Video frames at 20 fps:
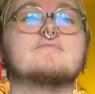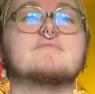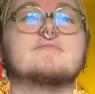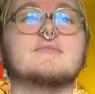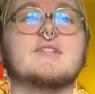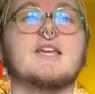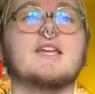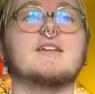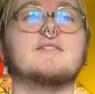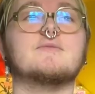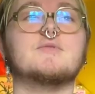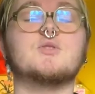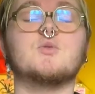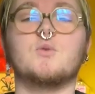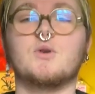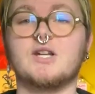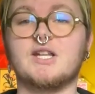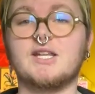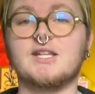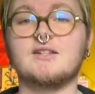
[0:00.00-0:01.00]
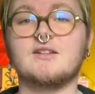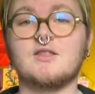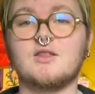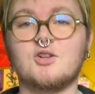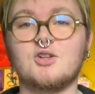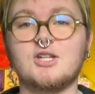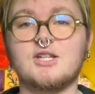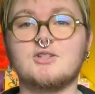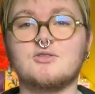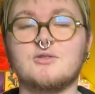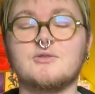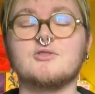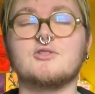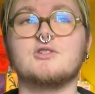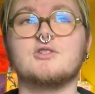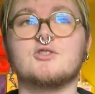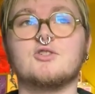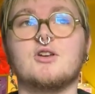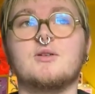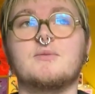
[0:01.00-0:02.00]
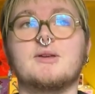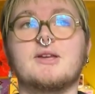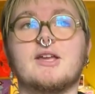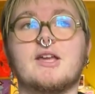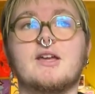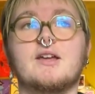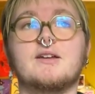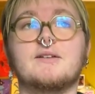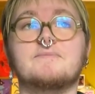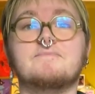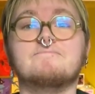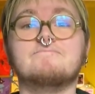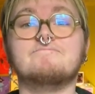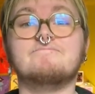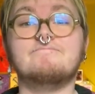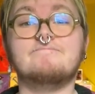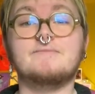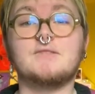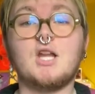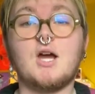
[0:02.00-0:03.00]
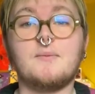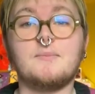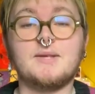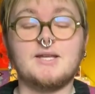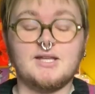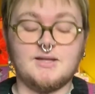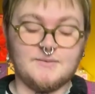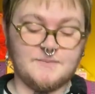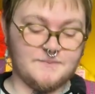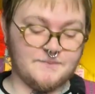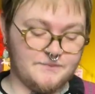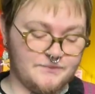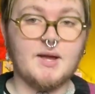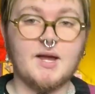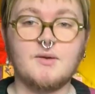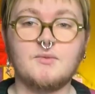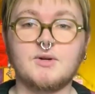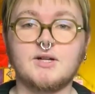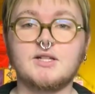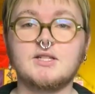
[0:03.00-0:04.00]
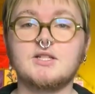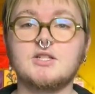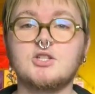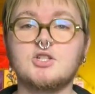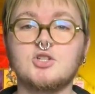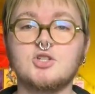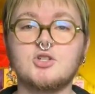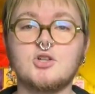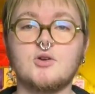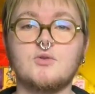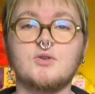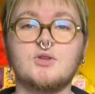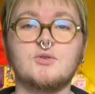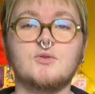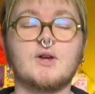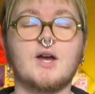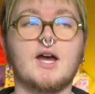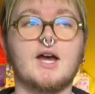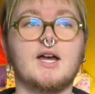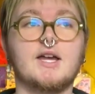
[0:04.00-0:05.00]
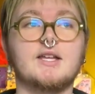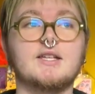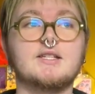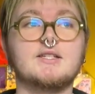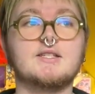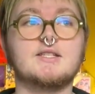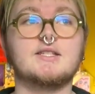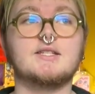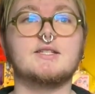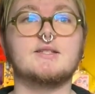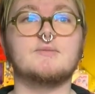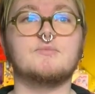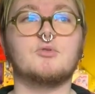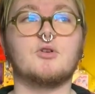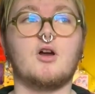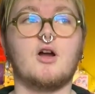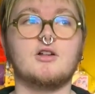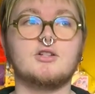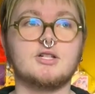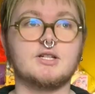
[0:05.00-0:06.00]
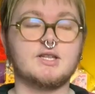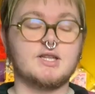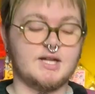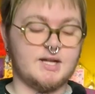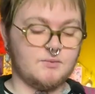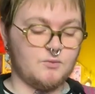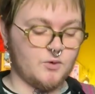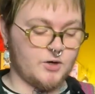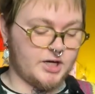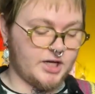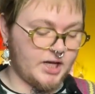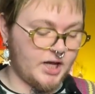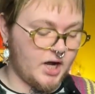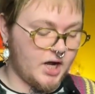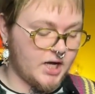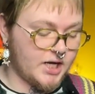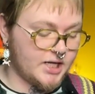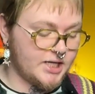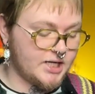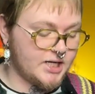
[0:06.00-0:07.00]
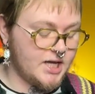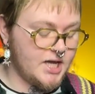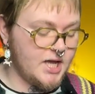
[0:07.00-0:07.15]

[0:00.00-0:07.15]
like 20 to 30 children screaming? Not me. I wanted to show you guys this project that I'm working on.